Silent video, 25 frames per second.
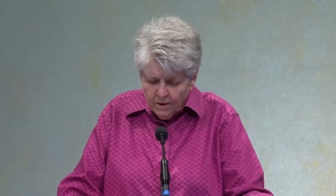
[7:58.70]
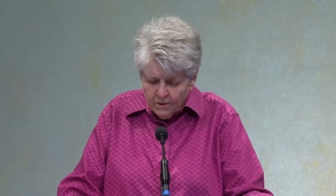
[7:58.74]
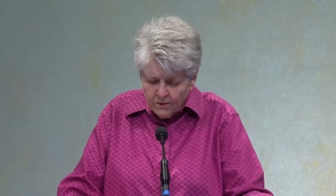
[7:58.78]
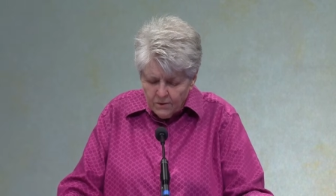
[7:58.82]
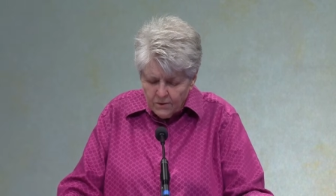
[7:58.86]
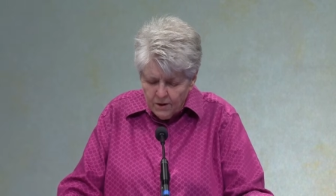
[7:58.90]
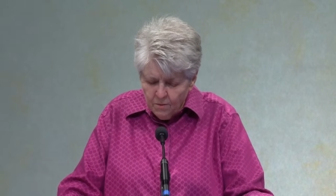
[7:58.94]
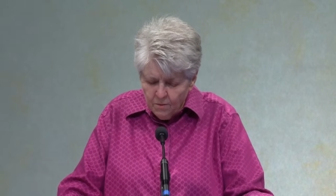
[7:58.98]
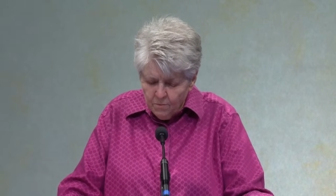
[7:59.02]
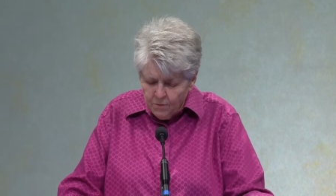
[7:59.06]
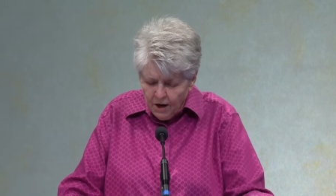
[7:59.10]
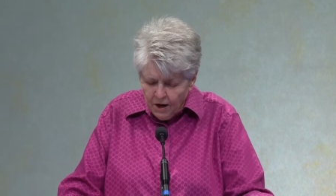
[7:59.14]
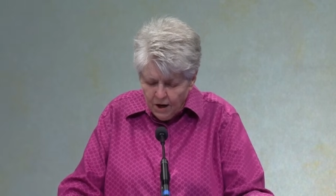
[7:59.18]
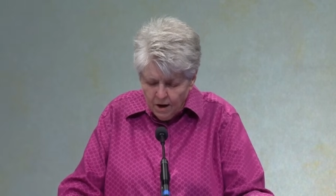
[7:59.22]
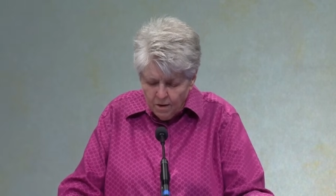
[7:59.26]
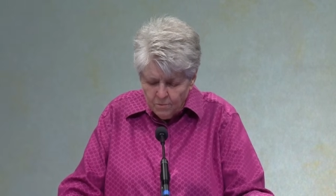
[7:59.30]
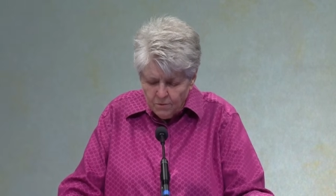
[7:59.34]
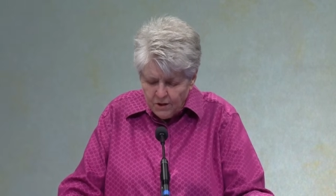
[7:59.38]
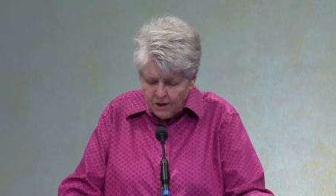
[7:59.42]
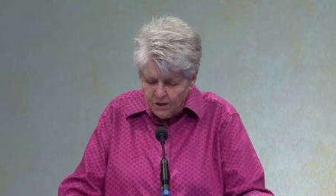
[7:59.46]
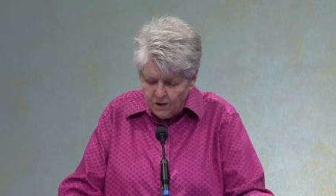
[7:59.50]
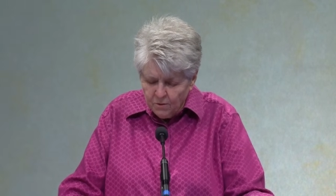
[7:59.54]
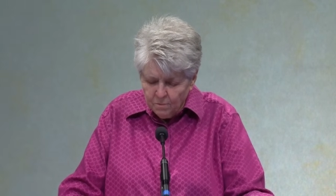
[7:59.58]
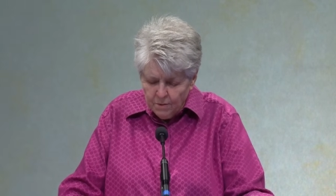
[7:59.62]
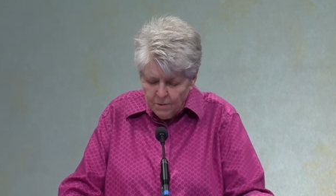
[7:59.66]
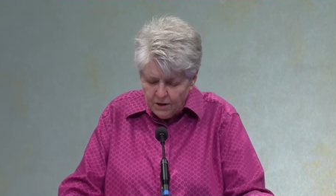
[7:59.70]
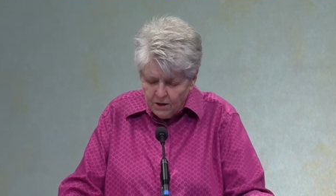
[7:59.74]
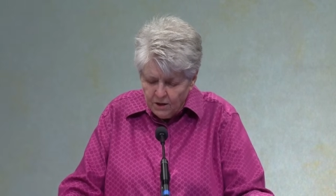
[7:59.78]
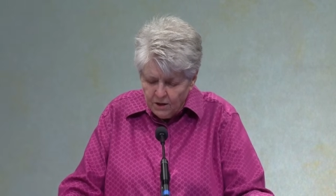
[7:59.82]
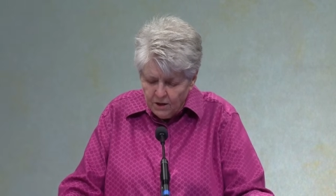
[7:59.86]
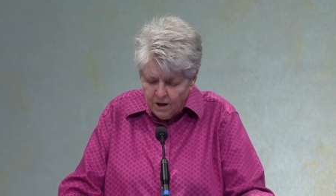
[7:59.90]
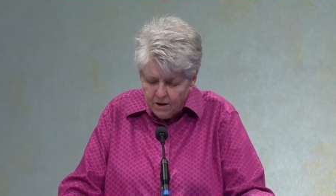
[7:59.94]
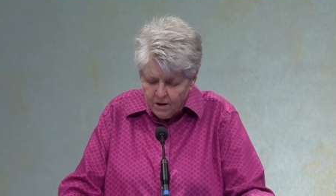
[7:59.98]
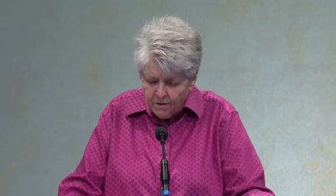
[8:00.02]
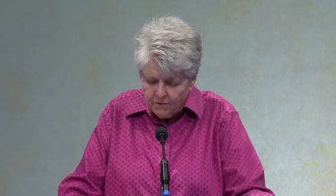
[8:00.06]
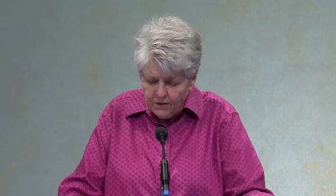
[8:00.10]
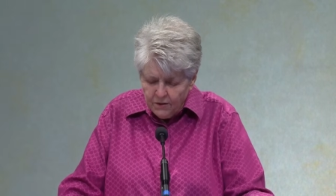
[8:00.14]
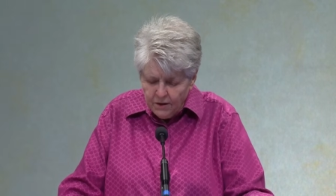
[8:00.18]
Sometimes I spend a
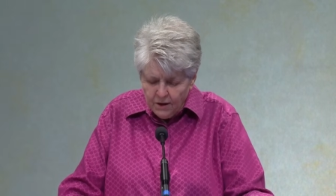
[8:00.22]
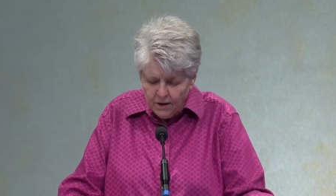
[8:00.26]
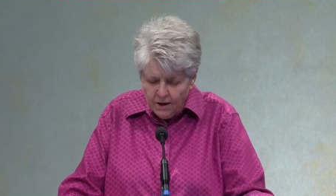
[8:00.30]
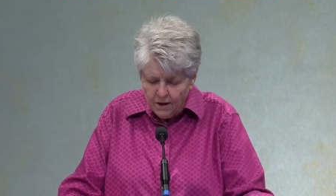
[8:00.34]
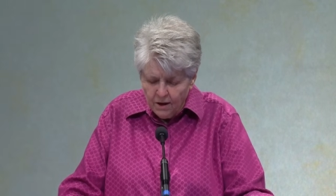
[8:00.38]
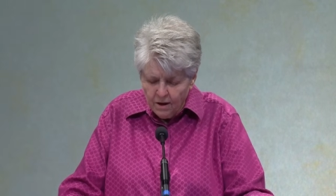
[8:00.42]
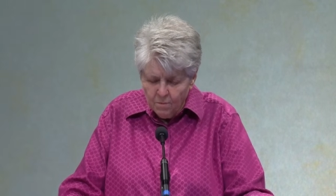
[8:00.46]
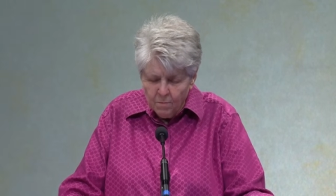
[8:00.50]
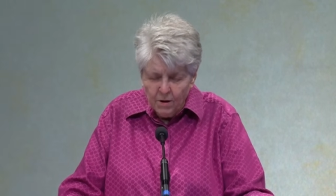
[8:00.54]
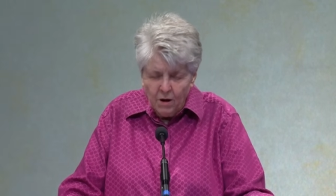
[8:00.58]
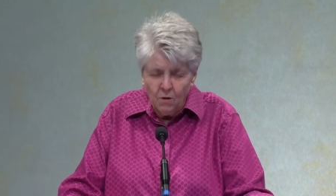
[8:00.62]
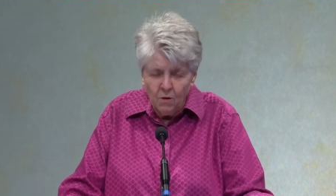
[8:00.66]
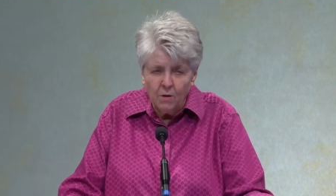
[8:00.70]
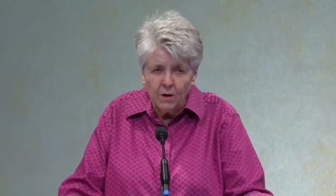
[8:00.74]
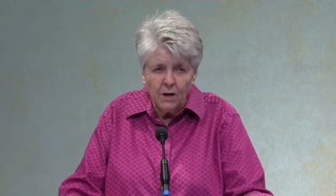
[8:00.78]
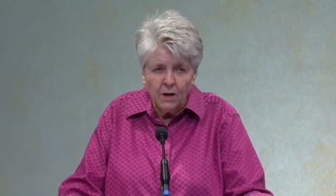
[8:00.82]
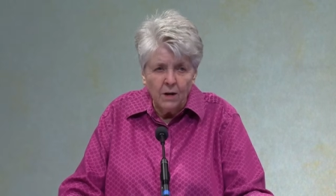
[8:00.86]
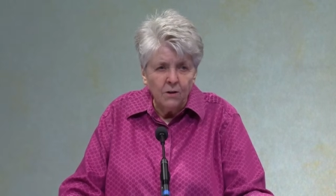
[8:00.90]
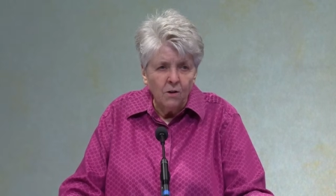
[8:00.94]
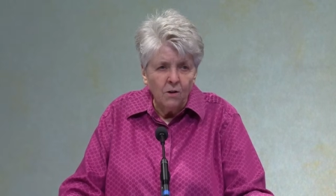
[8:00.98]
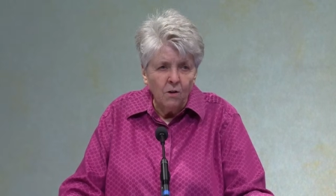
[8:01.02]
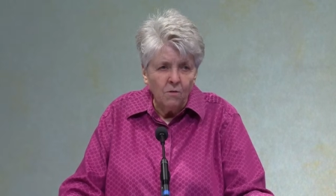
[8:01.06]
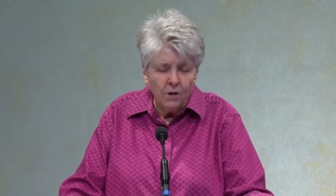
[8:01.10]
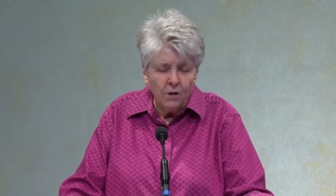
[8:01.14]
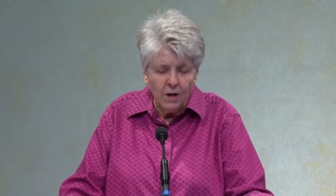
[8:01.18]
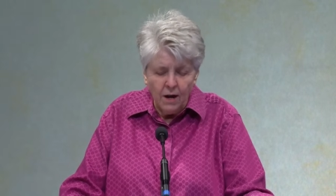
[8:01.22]
lot of thinking about what I don't